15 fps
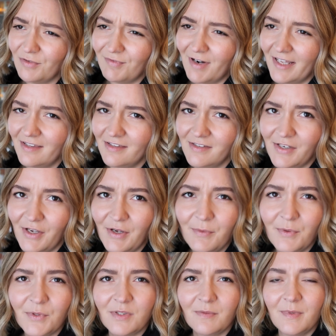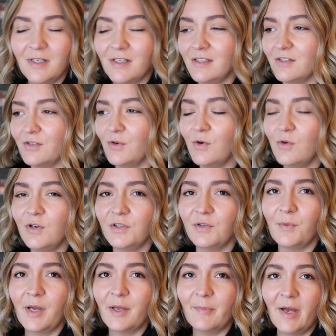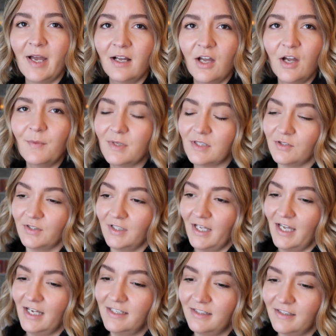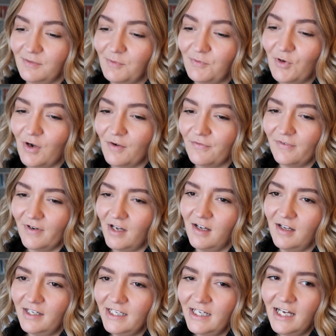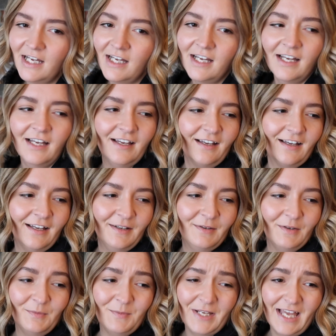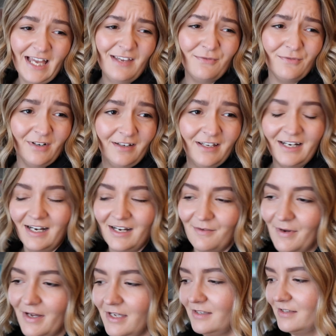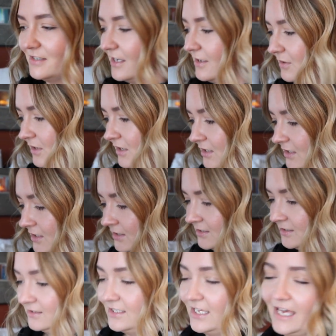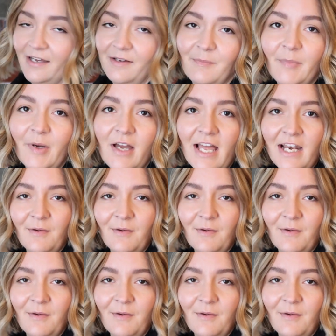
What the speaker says: Lorenzo or something it's called on the way back. I hope that's not the case because we've got to fly, and we hate flying anyway. So yeah, but